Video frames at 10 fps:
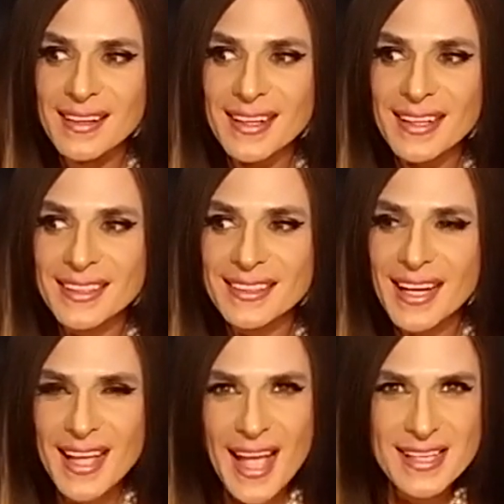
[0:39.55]
Uh,
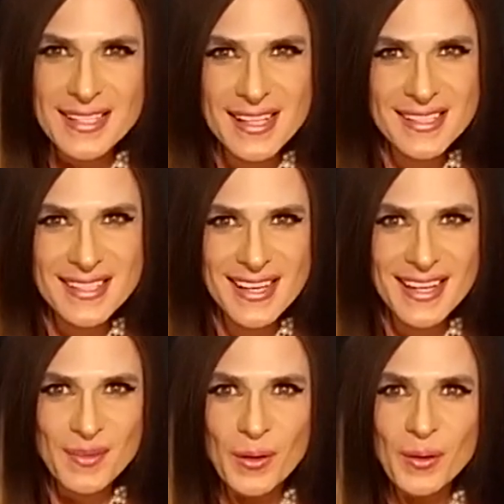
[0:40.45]
I guess that's
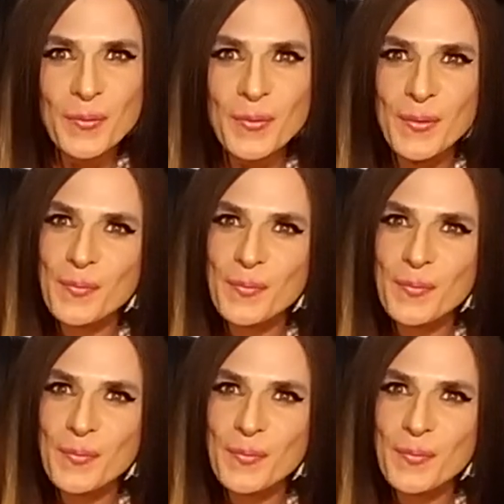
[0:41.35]
it. Well,